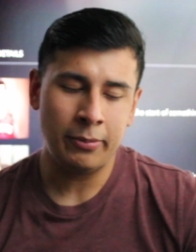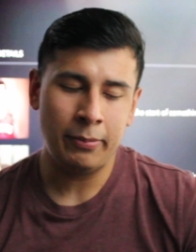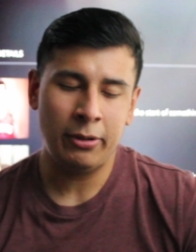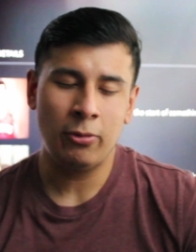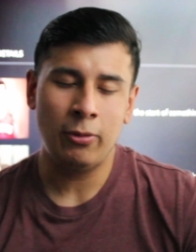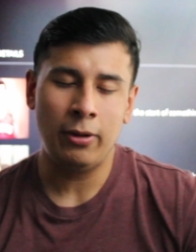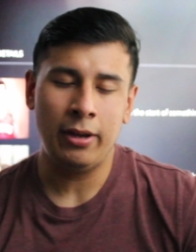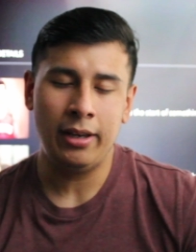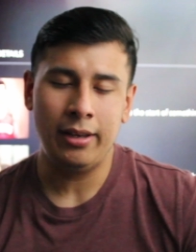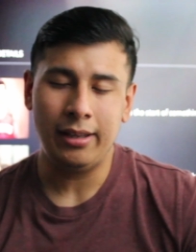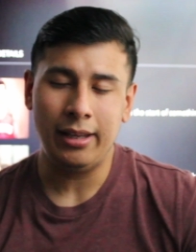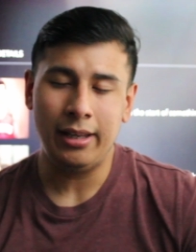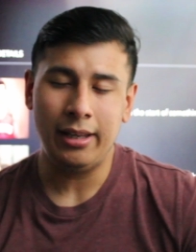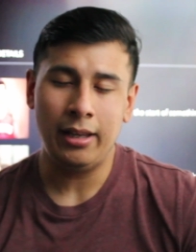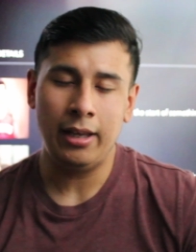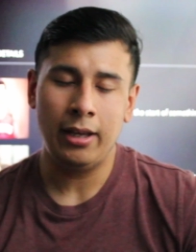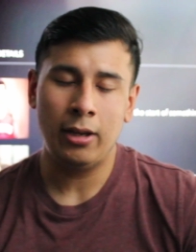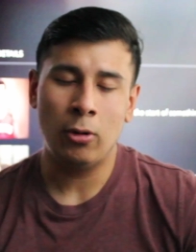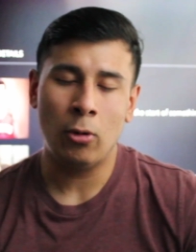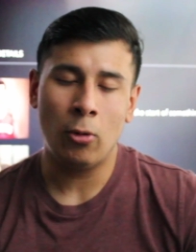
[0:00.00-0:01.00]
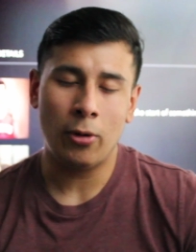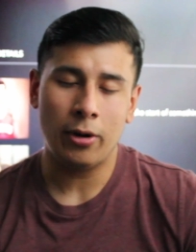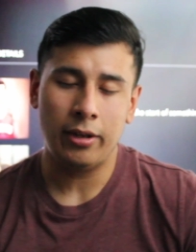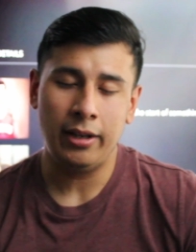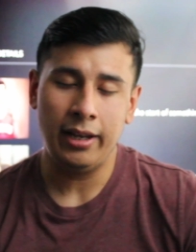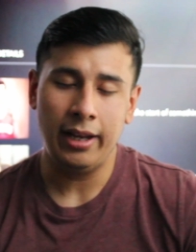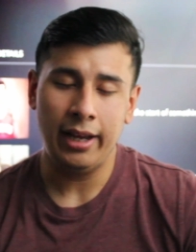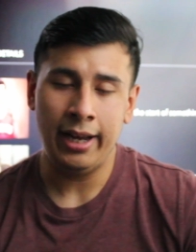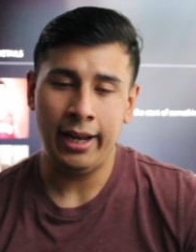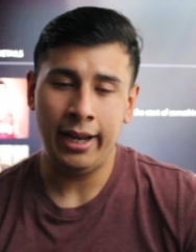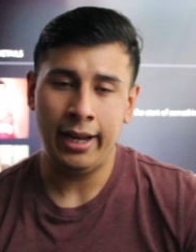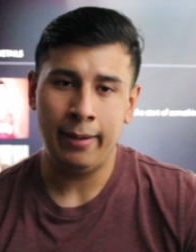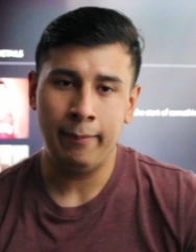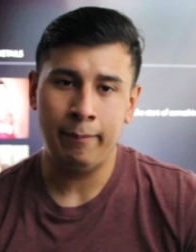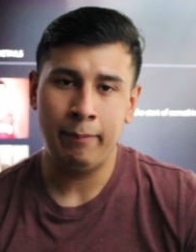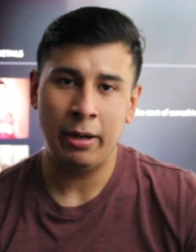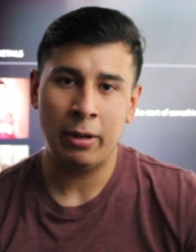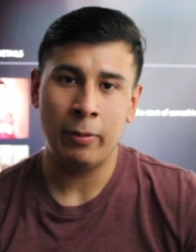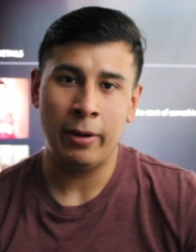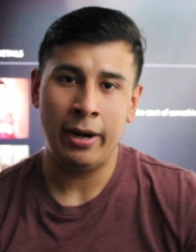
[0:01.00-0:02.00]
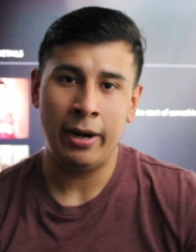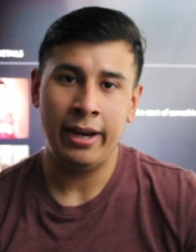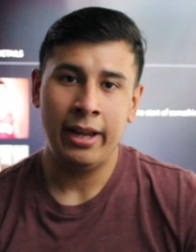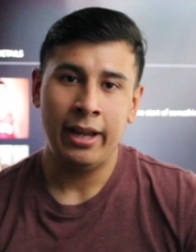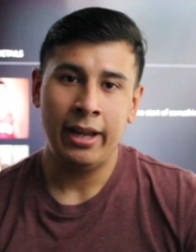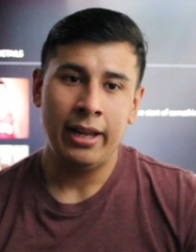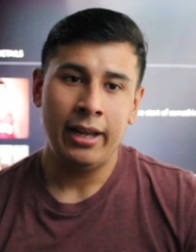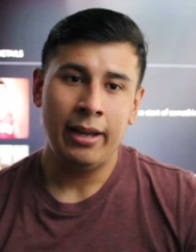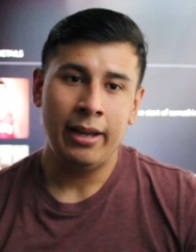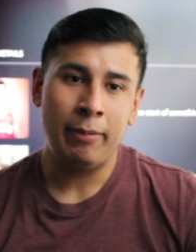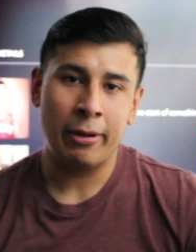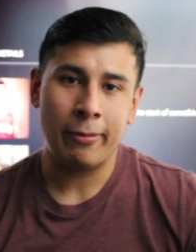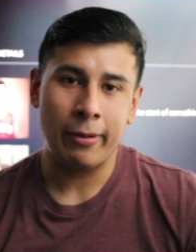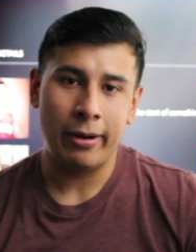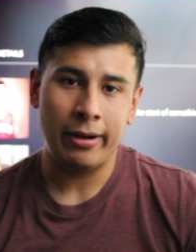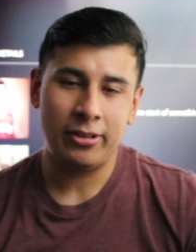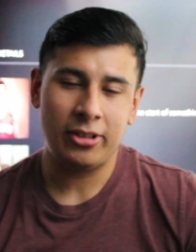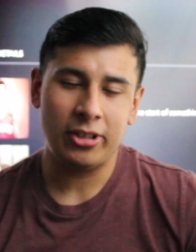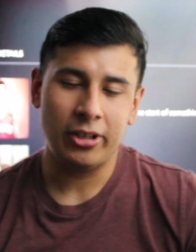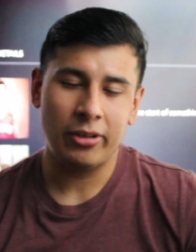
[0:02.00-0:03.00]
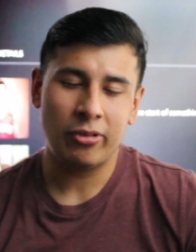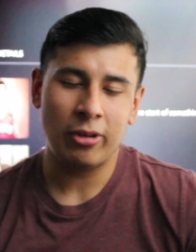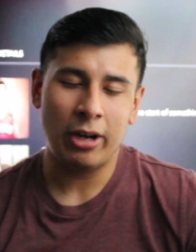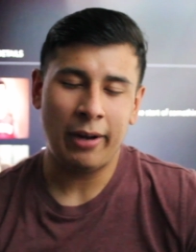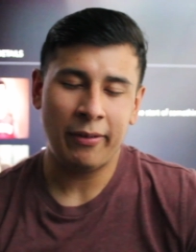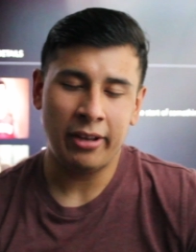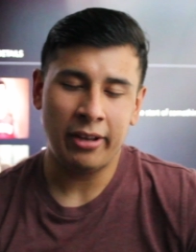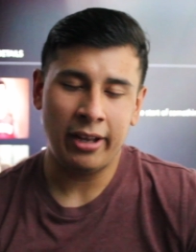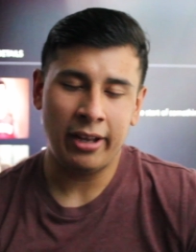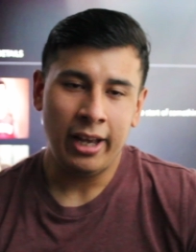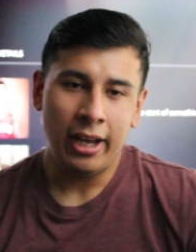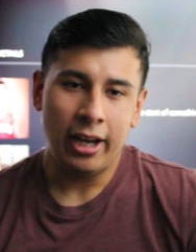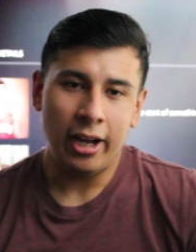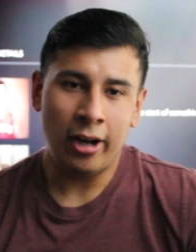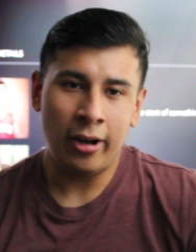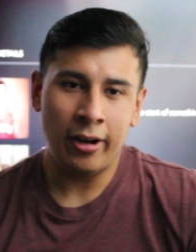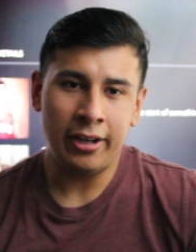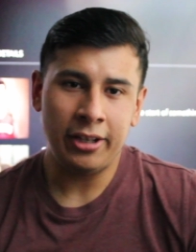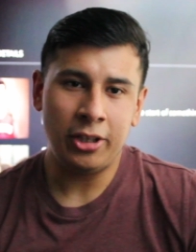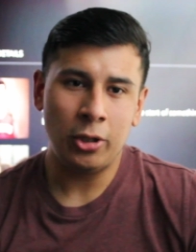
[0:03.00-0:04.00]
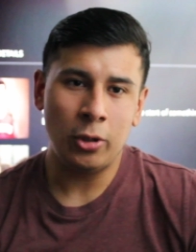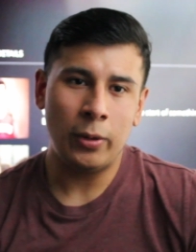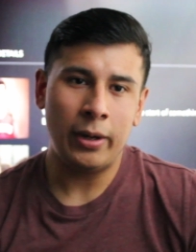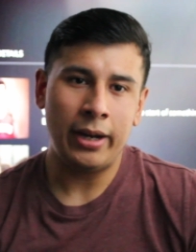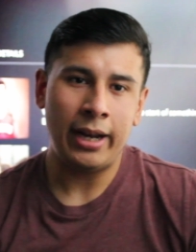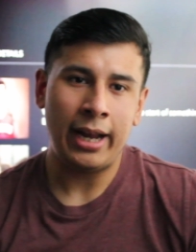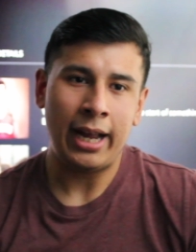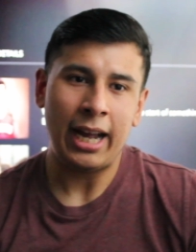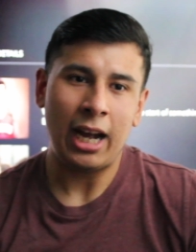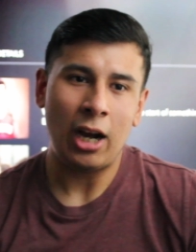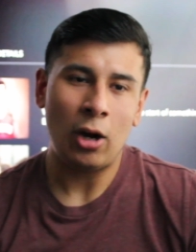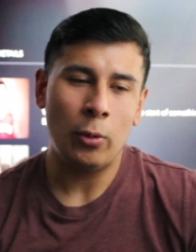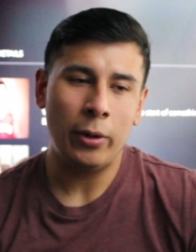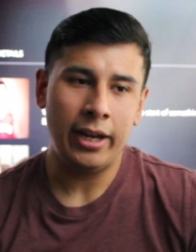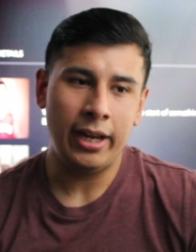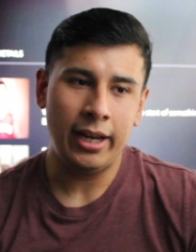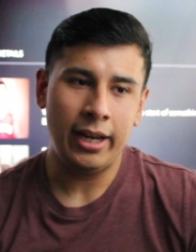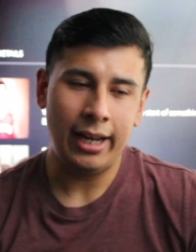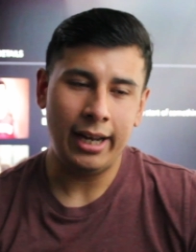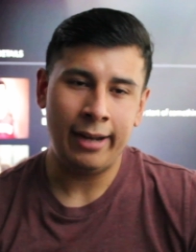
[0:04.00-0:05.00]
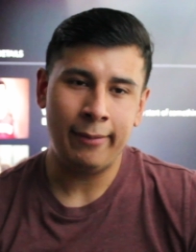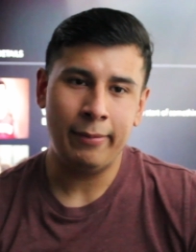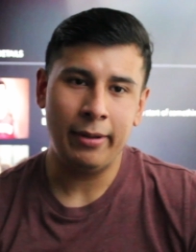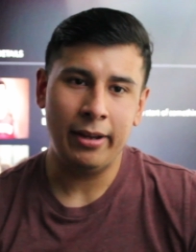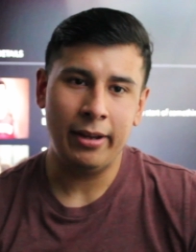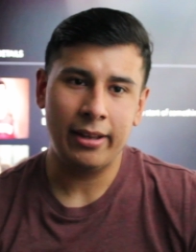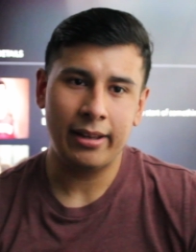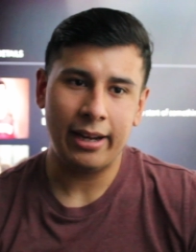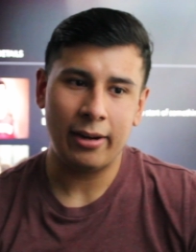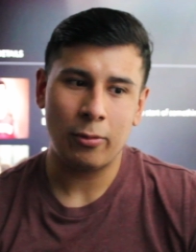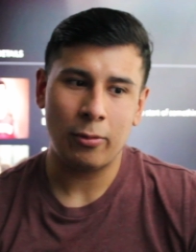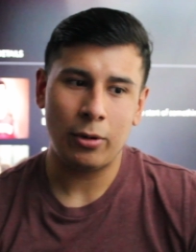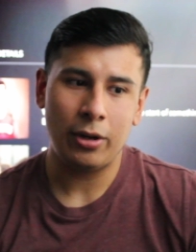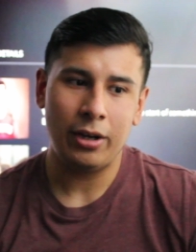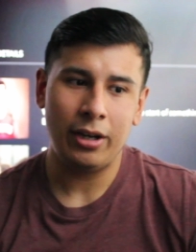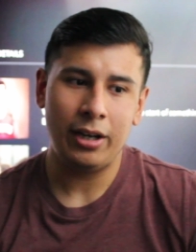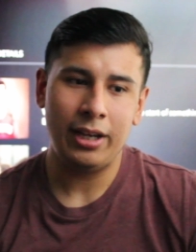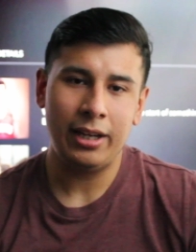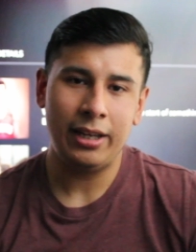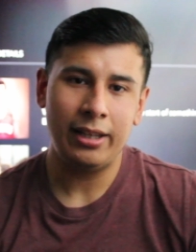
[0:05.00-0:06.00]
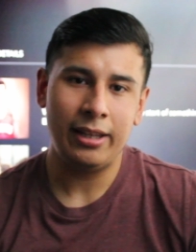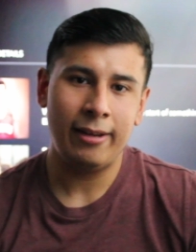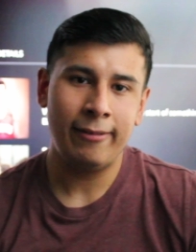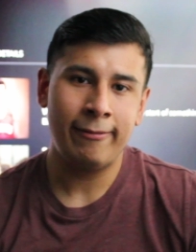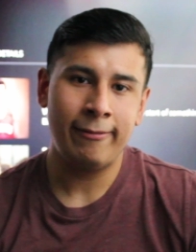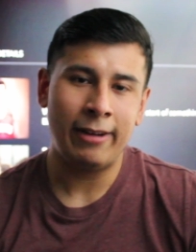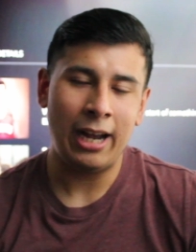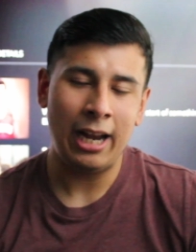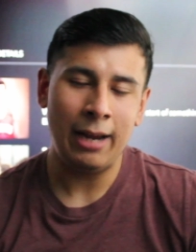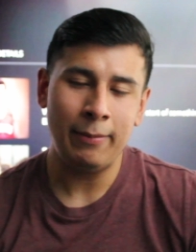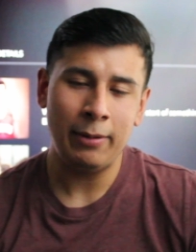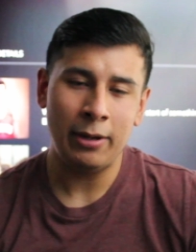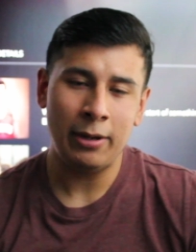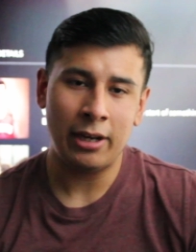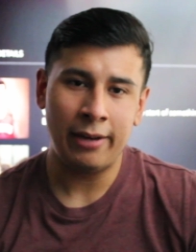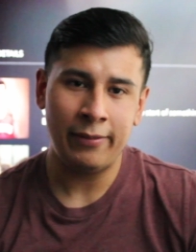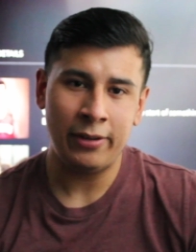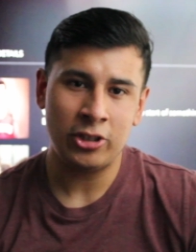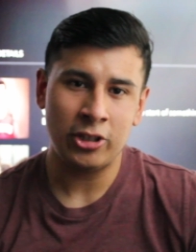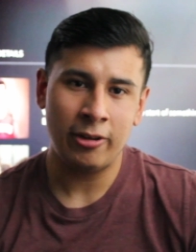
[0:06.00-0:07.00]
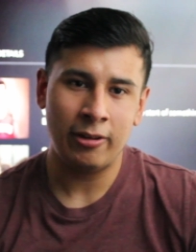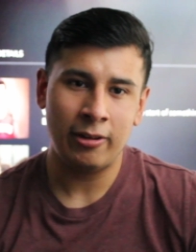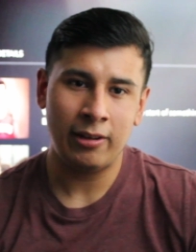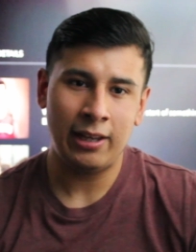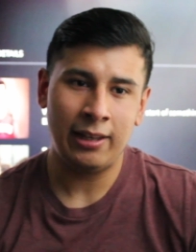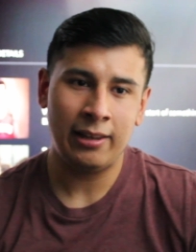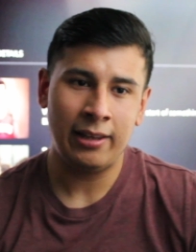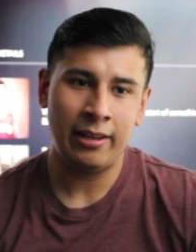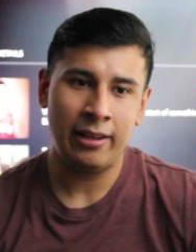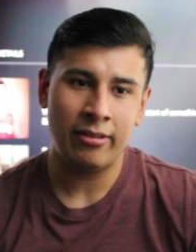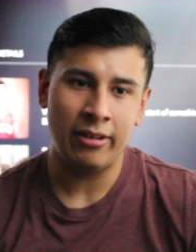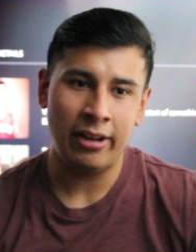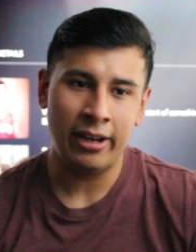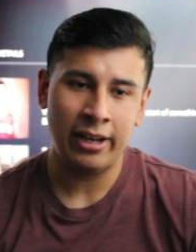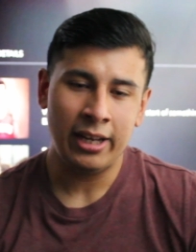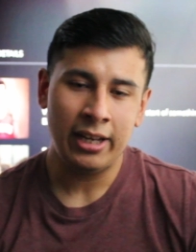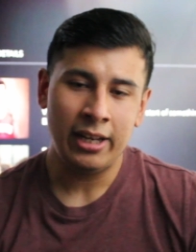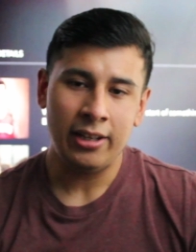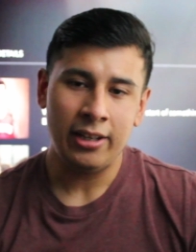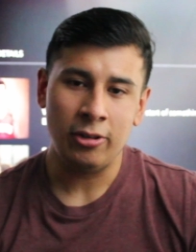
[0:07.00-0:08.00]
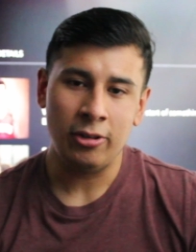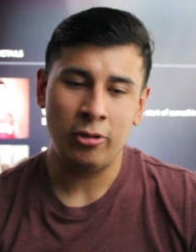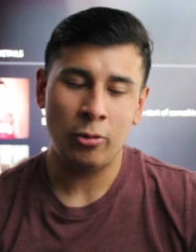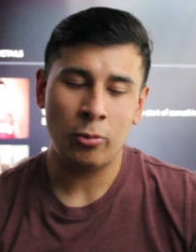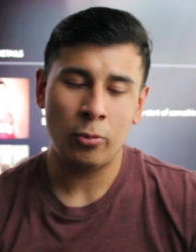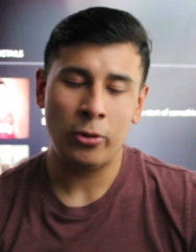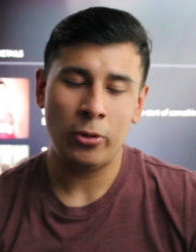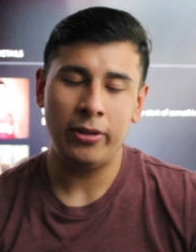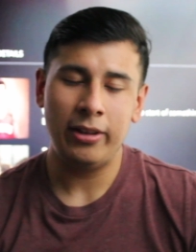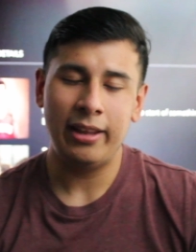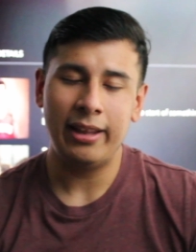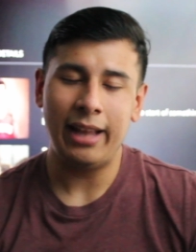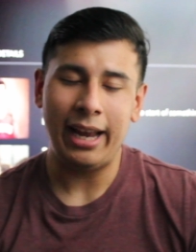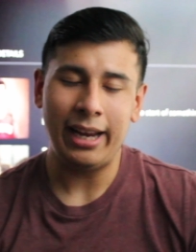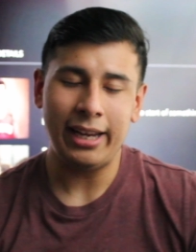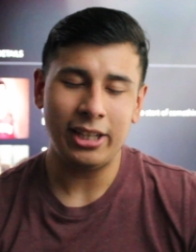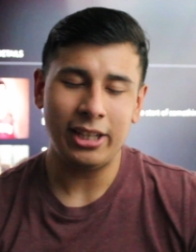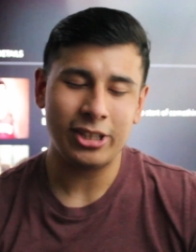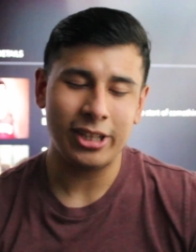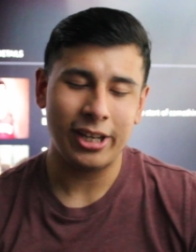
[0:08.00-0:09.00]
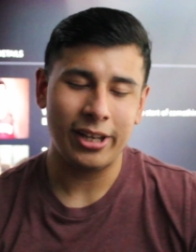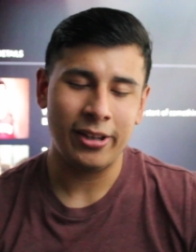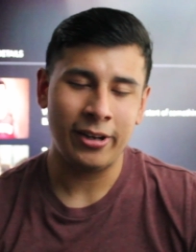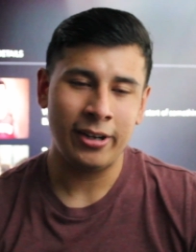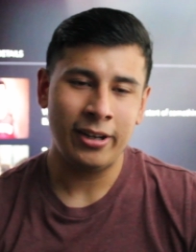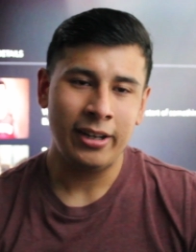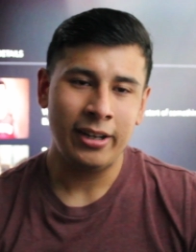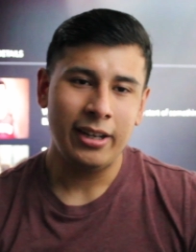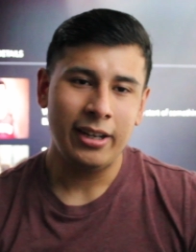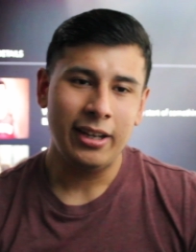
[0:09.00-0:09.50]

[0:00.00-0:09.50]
between Nini, Courtney, and Big Red. Big Red just drops that. Oh, you and Howie have been like really vibing off each other lately. It's like you two really like each other.